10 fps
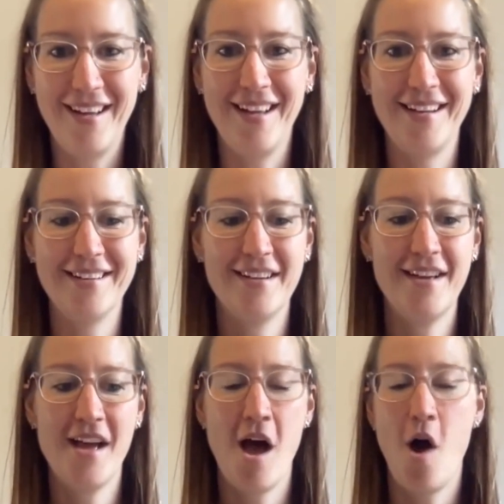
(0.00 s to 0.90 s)
And
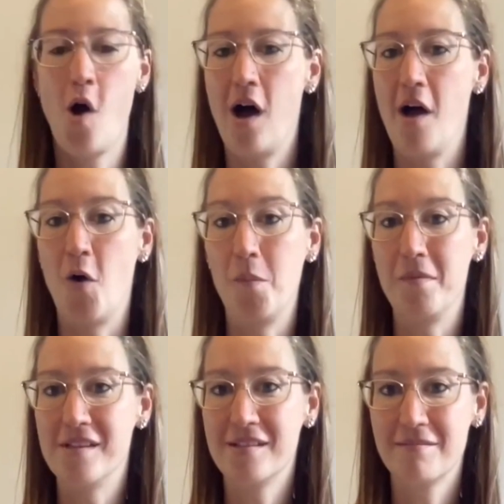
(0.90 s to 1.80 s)
I hope
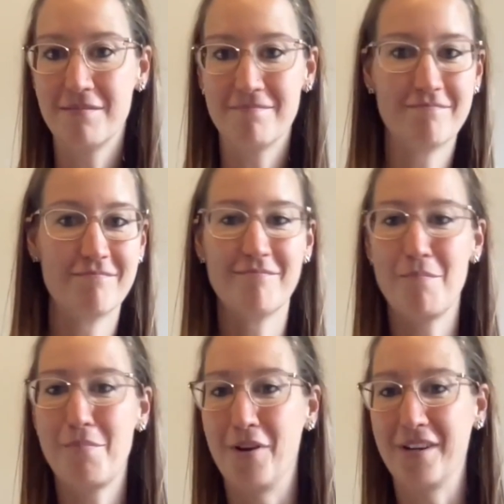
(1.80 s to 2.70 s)
this
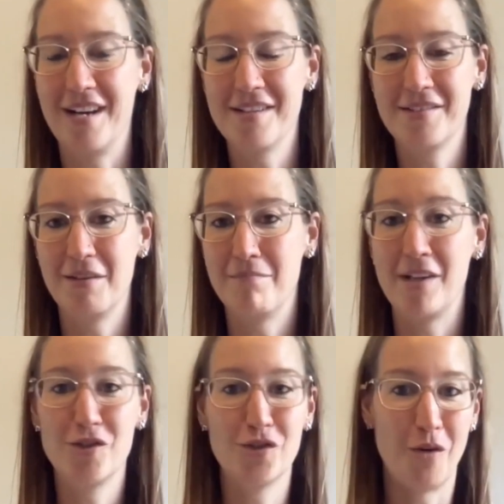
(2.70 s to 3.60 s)
podcast and
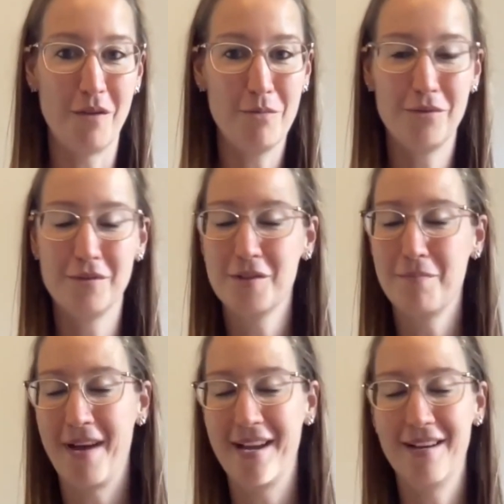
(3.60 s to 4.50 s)
my story will
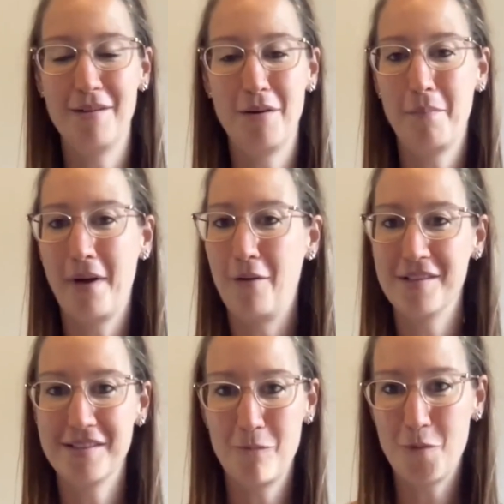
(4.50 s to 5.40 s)
inspire and empower
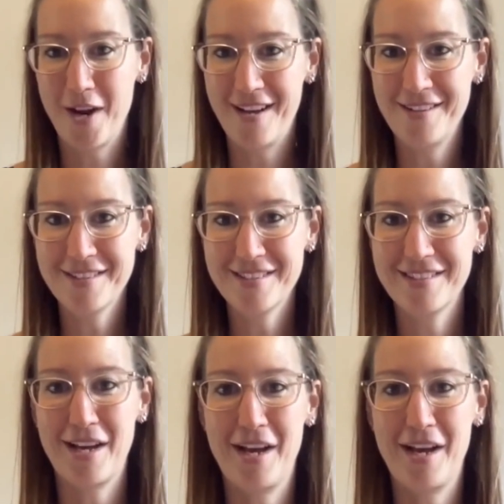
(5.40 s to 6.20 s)
someone else.